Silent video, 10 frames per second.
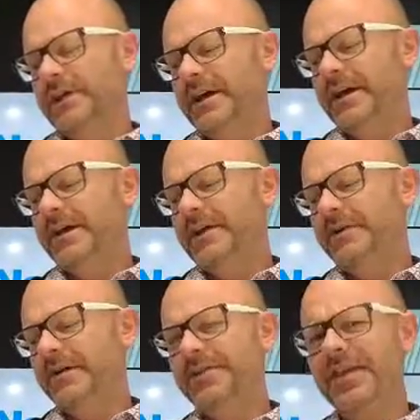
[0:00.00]
But
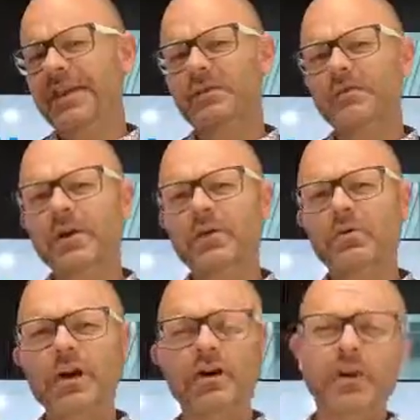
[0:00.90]
I think we
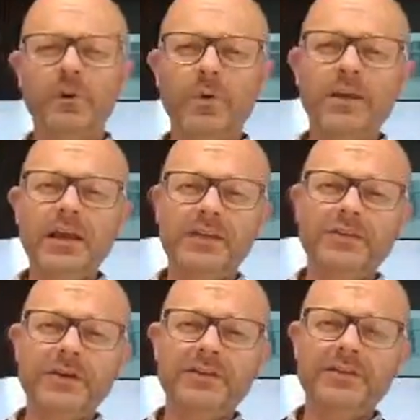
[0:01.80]
all know, don't we,
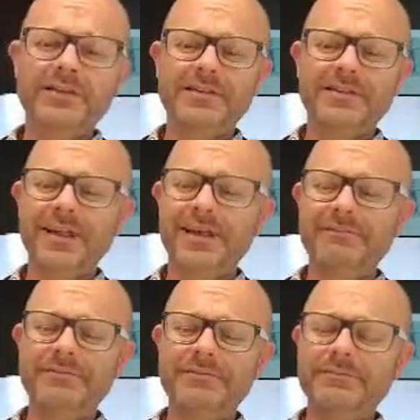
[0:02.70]
husbands,
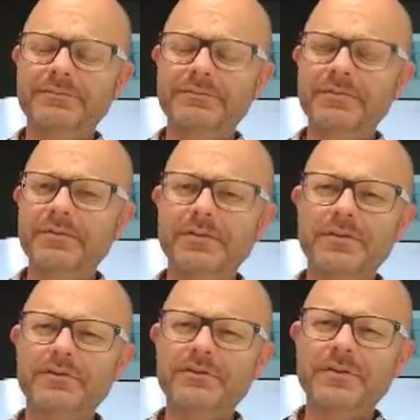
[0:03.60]
that
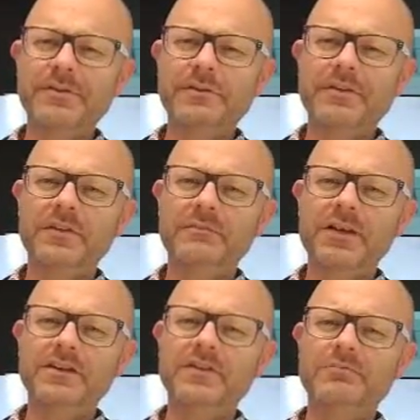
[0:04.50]
domestic
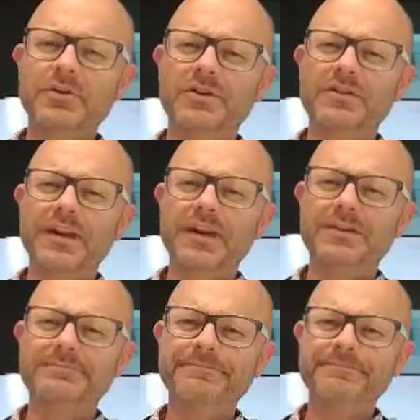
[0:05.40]
manager's
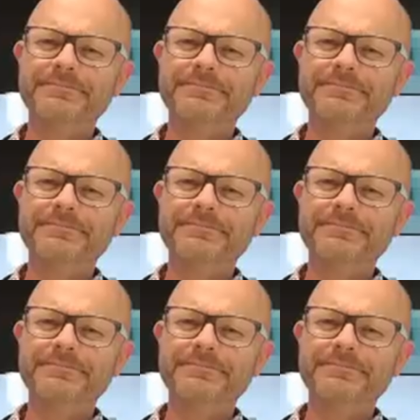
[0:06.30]
birthday,